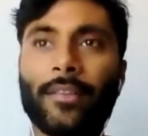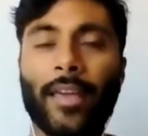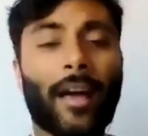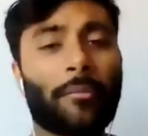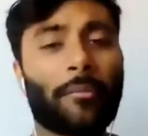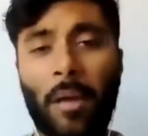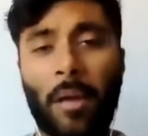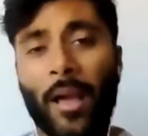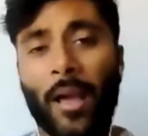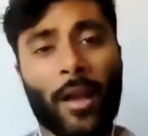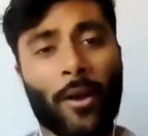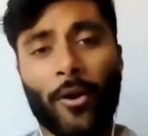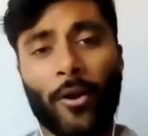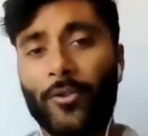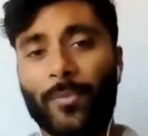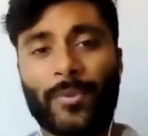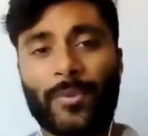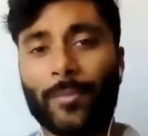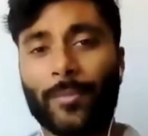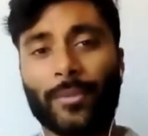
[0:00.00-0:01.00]
yeah, I
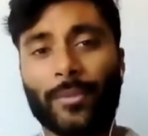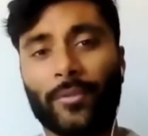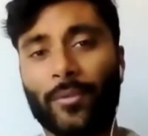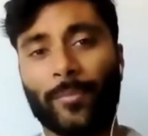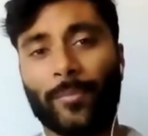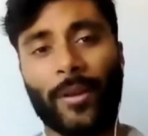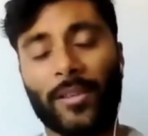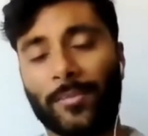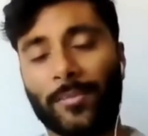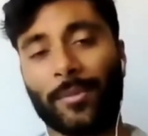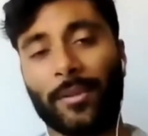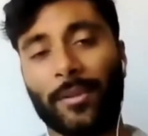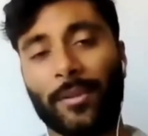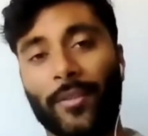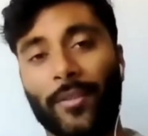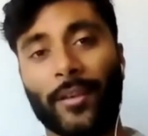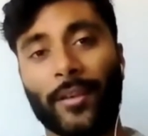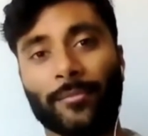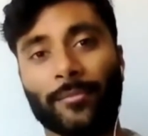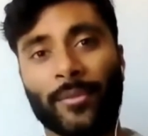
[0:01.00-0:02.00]
100% believe in the possibility of
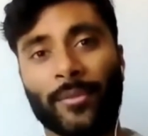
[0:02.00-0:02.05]
that.